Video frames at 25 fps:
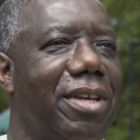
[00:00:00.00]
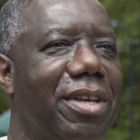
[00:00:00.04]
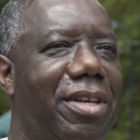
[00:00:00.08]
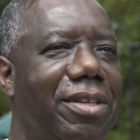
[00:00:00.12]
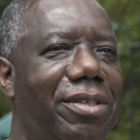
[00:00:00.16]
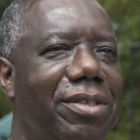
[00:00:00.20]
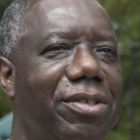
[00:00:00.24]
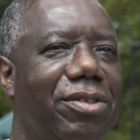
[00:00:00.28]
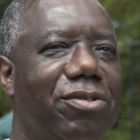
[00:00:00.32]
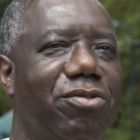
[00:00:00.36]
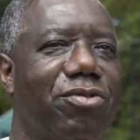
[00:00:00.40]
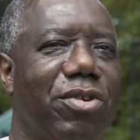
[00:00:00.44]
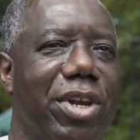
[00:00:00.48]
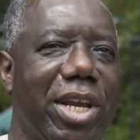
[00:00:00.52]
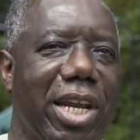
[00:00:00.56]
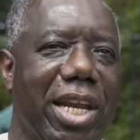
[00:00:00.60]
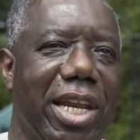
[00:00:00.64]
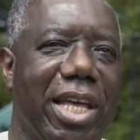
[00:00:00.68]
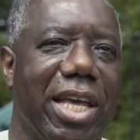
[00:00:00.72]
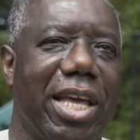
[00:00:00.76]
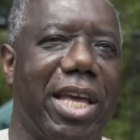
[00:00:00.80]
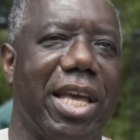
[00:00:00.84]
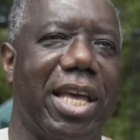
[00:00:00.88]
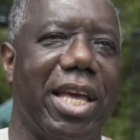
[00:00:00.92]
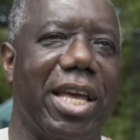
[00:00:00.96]
is
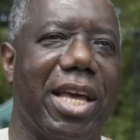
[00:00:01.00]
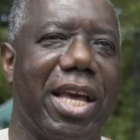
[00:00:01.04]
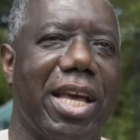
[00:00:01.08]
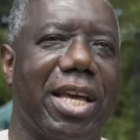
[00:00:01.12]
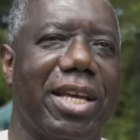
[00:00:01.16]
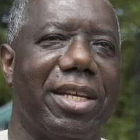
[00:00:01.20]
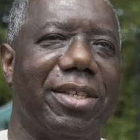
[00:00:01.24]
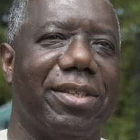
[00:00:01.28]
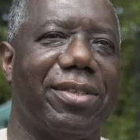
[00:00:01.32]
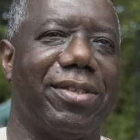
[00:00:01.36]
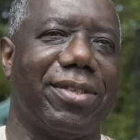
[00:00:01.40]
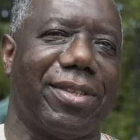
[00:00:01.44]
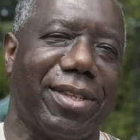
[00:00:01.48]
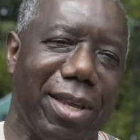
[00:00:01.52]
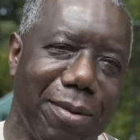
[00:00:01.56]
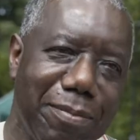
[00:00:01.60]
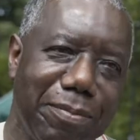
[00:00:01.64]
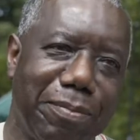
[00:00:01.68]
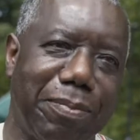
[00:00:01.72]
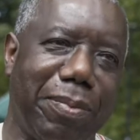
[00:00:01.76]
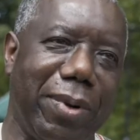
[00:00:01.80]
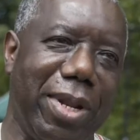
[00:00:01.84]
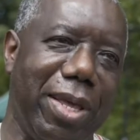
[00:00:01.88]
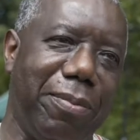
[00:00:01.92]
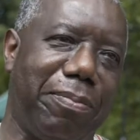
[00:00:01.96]
really,
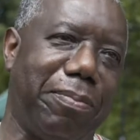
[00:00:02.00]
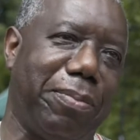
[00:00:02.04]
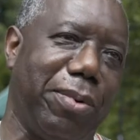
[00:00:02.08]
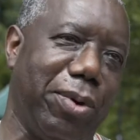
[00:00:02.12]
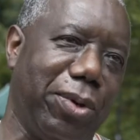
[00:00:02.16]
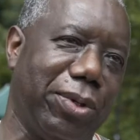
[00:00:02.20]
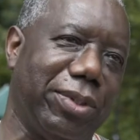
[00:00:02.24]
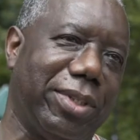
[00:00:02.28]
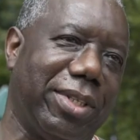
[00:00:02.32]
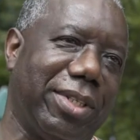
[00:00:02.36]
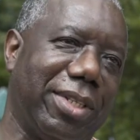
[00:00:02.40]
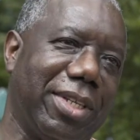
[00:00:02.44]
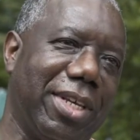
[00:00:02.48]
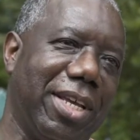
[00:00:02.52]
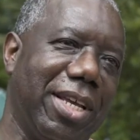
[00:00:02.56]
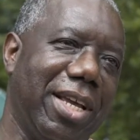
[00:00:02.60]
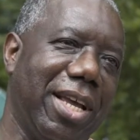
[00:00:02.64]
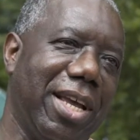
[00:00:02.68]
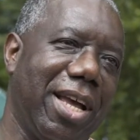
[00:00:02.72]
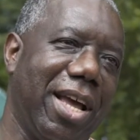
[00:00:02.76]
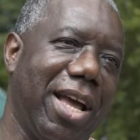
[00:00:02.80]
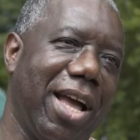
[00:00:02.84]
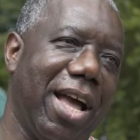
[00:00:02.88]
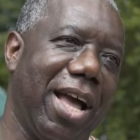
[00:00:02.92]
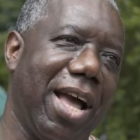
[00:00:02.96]
simply put,
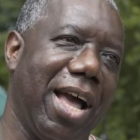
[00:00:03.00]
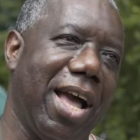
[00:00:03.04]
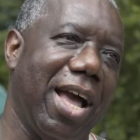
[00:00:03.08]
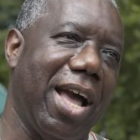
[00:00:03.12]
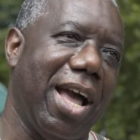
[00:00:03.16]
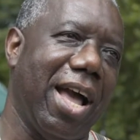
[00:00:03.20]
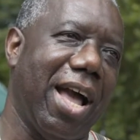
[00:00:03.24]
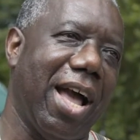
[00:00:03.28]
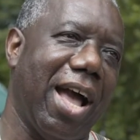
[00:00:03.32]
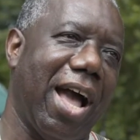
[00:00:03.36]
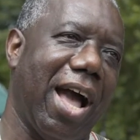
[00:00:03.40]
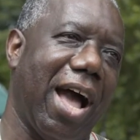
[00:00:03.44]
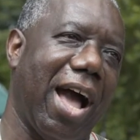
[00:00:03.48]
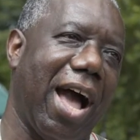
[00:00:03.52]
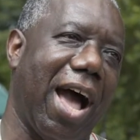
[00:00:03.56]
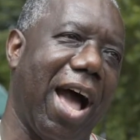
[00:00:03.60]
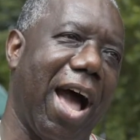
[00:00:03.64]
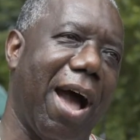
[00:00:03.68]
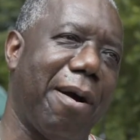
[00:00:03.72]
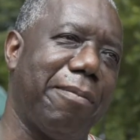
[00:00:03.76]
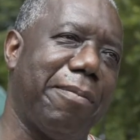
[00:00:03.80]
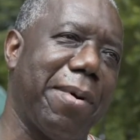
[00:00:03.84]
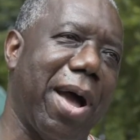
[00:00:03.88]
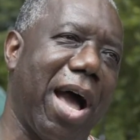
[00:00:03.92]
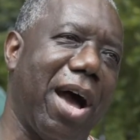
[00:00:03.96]

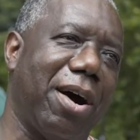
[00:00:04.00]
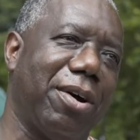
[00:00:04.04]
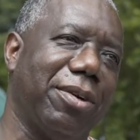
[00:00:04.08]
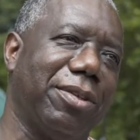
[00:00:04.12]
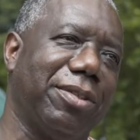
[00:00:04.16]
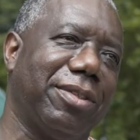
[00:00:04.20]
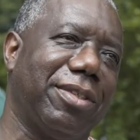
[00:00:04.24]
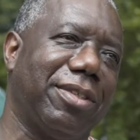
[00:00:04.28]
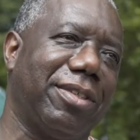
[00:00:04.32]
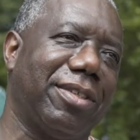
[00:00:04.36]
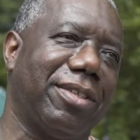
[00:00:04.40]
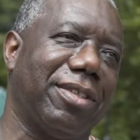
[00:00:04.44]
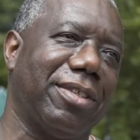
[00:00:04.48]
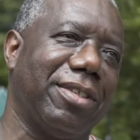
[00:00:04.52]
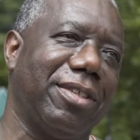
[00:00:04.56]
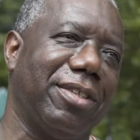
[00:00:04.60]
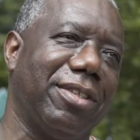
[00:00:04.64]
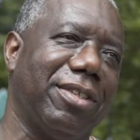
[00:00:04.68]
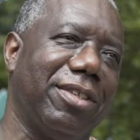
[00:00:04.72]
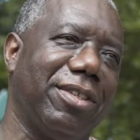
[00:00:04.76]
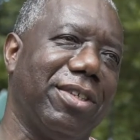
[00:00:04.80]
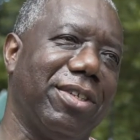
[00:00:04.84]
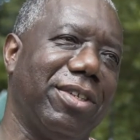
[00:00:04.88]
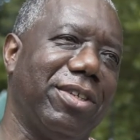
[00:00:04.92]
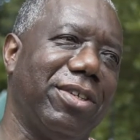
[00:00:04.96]
about
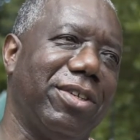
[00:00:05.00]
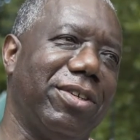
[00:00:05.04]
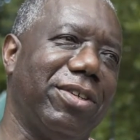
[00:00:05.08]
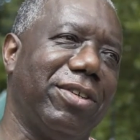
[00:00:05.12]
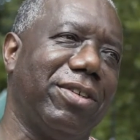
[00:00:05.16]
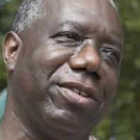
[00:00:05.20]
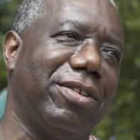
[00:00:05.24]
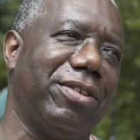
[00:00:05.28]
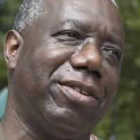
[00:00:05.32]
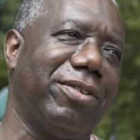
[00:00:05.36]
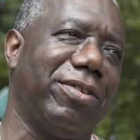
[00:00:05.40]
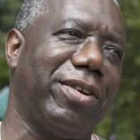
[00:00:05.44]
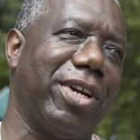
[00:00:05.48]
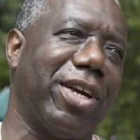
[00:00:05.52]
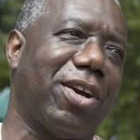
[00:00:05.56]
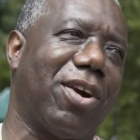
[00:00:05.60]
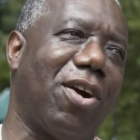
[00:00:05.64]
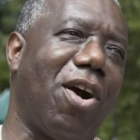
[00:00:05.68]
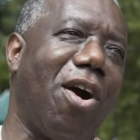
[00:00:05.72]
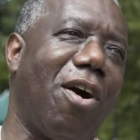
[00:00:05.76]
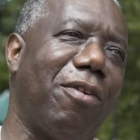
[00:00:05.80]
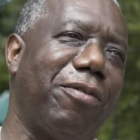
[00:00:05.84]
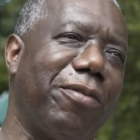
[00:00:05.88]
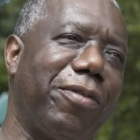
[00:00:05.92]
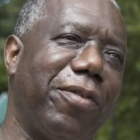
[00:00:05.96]

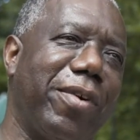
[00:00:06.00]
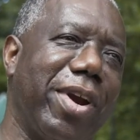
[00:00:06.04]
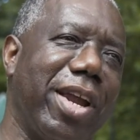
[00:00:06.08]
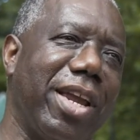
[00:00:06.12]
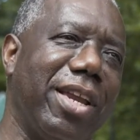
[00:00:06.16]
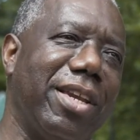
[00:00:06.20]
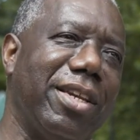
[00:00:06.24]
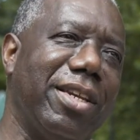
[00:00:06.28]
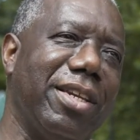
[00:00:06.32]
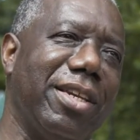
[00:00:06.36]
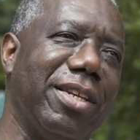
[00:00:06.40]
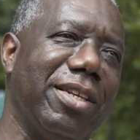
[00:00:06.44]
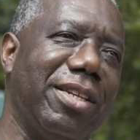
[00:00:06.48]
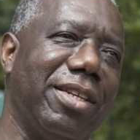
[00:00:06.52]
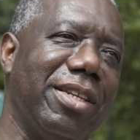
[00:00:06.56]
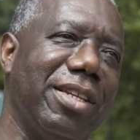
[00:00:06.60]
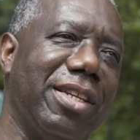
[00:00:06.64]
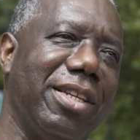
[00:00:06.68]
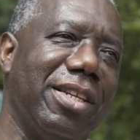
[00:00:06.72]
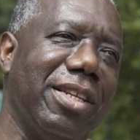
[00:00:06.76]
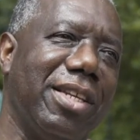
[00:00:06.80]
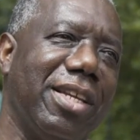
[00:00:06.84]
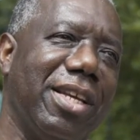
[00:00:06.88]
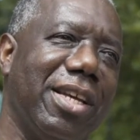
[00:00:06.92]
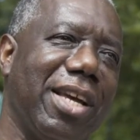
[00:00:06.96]
recovering
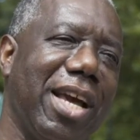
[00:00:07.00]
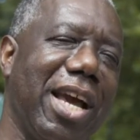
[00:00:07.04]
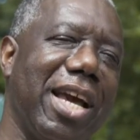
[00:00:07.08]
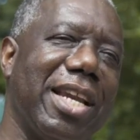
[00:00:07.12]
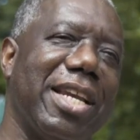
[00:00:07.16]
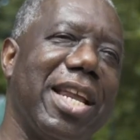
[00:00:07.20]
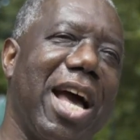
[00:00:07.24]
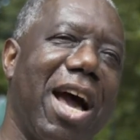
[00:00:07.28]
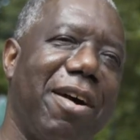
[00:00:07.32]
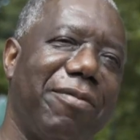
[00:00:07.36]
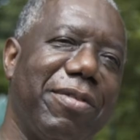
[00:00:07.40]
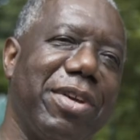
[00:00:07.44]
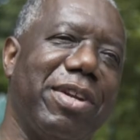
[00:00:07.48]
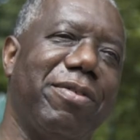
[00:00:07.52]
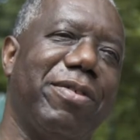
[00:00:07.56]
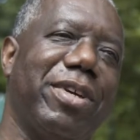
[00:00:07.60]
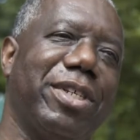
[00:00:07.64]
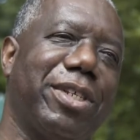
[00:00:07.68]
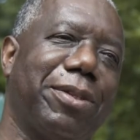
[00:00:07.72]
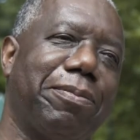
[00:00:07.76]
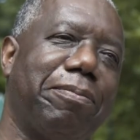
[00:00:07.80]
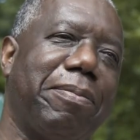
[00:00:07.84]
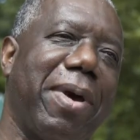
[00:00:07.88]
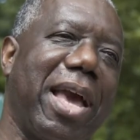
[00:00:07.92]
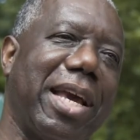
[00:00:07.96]
and having
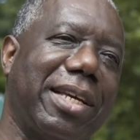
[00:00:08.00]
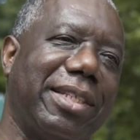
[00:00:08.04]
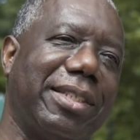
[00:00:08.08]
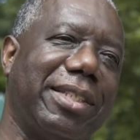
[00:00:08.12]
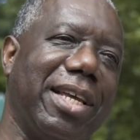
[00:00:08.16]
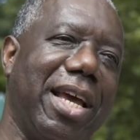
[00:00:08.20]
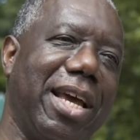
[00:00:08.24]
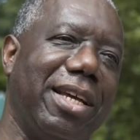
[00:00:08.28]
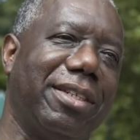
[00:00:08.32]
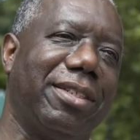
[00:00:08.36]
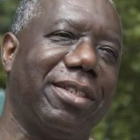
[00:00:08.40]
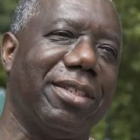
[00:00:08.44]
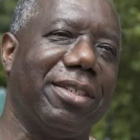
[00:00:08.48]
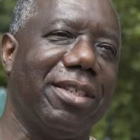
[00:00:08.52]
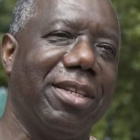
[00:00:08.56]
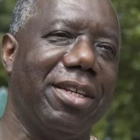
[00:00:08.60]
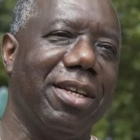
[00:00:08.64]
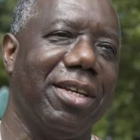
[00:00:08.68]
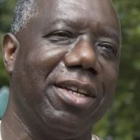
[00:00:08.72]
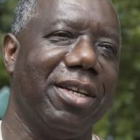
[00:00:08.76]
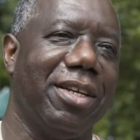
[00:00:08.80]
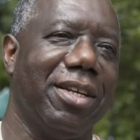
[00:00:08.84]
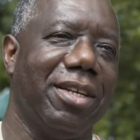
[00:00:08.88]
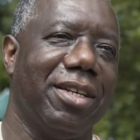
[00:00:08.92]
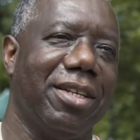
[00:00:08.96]
respected
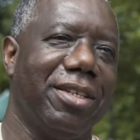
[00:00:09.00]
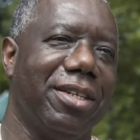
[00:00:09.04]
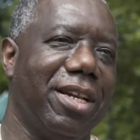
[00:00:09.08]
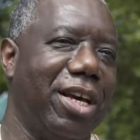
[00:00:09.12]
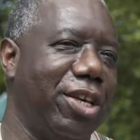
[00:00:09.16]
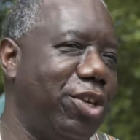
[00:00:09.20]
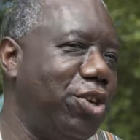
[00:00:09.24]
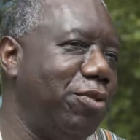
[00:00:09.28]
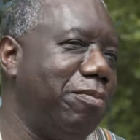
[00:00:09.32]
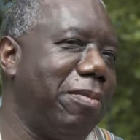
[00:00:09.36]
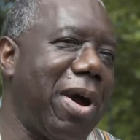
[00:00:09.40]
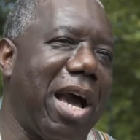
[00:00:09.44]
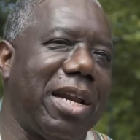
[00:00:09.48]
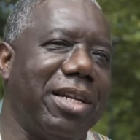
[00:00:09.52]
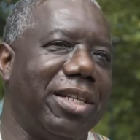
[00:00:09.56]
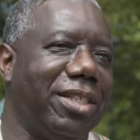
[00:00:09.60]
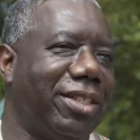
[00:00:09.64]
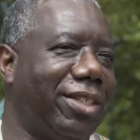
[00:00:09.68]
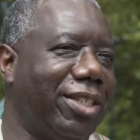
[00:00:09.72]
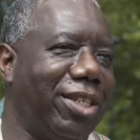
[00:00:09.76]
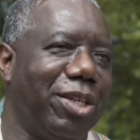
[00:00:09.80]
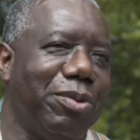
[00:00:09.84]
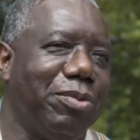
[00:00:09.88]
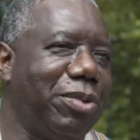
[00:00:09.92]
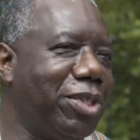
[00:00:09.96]
the
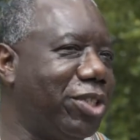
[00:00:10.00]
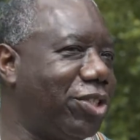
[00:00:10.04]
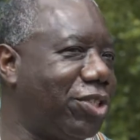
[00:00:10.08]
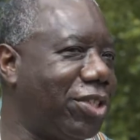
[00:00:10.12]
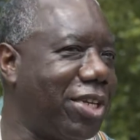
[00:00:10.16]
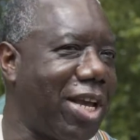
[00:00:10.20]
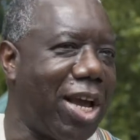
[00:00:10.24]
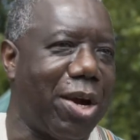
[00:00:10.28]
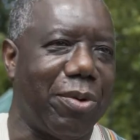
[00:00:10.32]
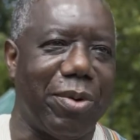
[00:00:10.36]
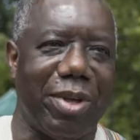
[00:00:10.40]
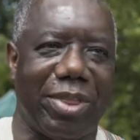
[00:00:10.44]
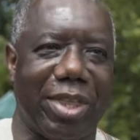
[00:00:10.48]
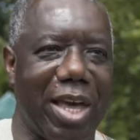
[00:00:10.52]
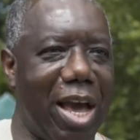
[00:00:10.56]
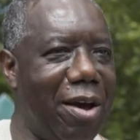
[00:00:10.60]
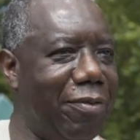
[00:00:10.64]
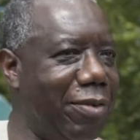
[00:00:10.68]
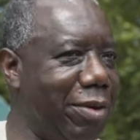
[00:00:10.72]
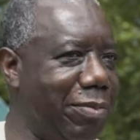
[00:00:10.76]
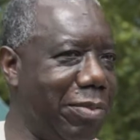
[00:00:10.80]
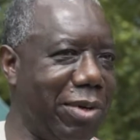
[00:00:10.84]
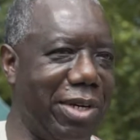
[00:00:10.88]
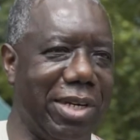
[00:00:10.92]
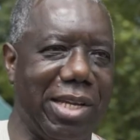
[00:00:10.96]
humanity we share with
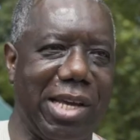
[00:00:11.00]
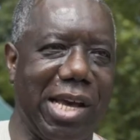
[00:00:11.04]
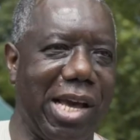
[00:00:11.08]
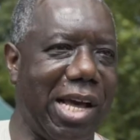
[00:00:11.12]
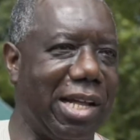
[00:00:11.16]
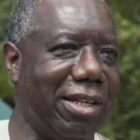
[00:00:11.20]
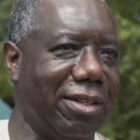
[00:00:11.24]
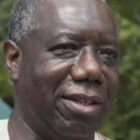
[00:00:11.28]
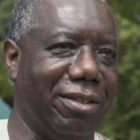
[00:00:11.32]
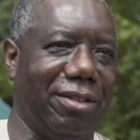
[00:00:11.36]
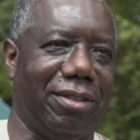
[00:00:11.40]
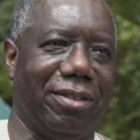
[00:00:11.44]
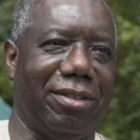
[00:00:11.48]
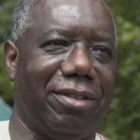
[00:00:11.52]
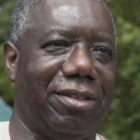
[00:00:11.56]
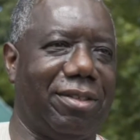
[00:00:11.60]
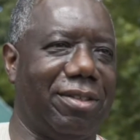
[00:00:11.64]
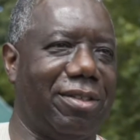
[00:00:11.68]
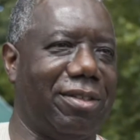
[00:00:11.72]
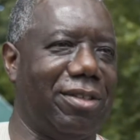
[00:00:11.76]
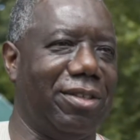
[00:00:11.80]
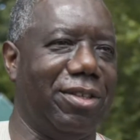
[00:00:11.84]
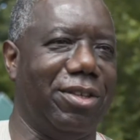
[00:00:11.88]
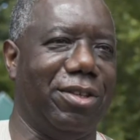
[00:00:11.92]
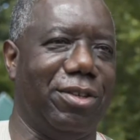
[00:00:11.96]
everybody
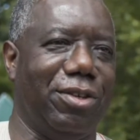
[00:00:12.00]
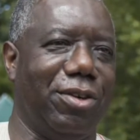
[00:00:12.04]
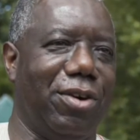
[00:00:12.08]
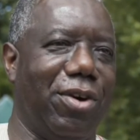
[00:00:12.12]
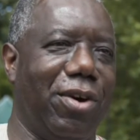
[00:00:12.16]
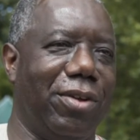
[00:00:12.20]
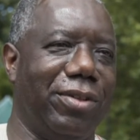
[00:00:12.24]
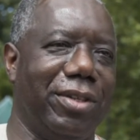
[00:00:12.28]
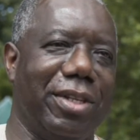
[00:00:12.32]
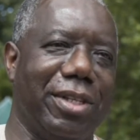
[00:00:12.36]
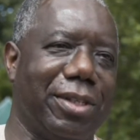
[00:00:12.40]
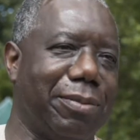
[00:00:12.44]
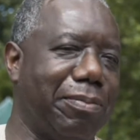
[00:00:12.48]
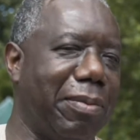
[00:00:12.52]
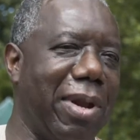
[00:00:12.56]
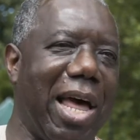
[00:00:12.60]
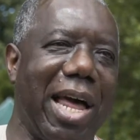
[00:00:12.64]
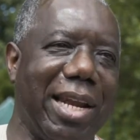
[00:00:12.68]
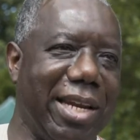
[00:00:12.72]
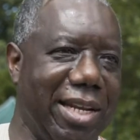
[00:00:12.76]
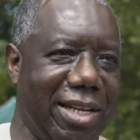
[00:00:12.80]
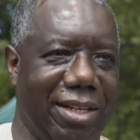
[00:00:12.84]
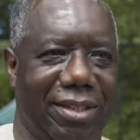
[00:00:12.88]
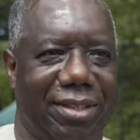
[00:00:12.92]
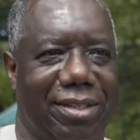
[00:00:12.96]
else, on this
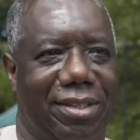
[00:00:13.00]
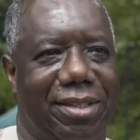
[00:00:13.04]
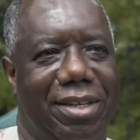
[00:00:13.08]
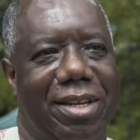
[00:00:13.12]
planet.